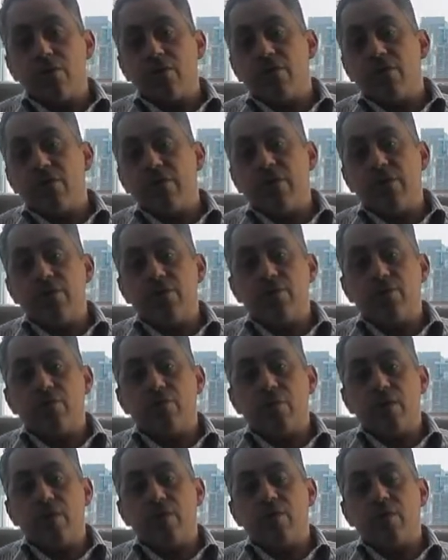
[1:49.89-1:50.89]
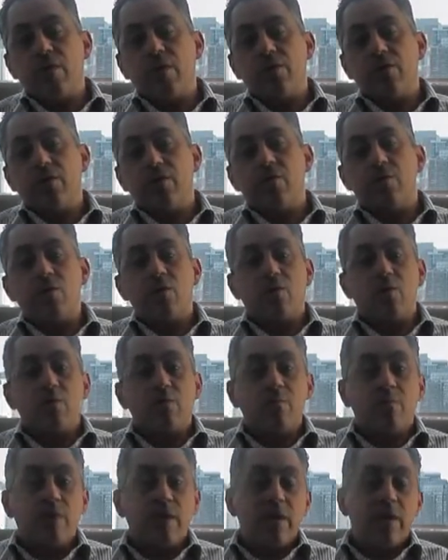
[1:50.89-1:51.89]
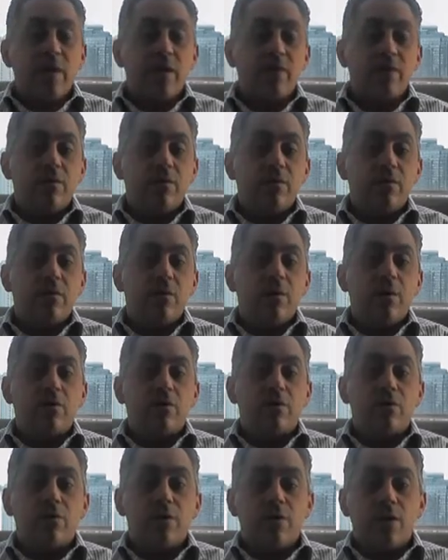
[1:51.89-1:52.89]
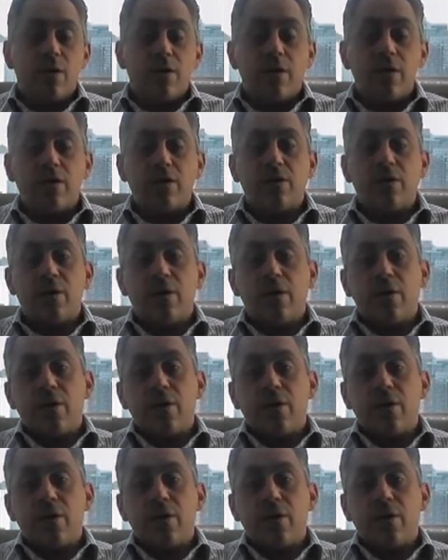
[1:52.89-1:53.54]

the phase 2 randomized or more complicated, larger studies,